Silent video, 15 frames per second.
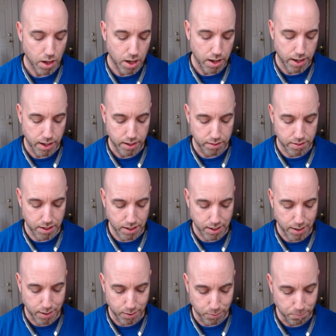And
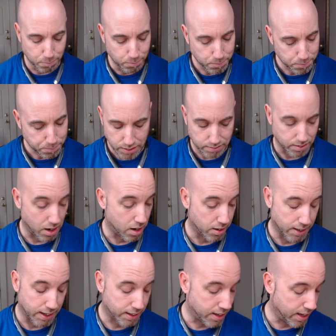um, it's
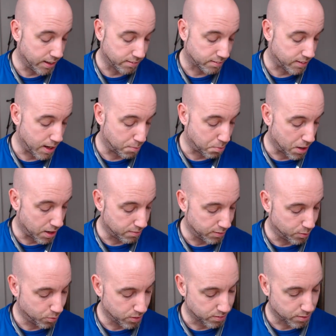hard. I can't snap out of
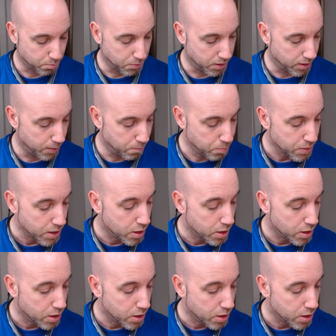it once I'm in it.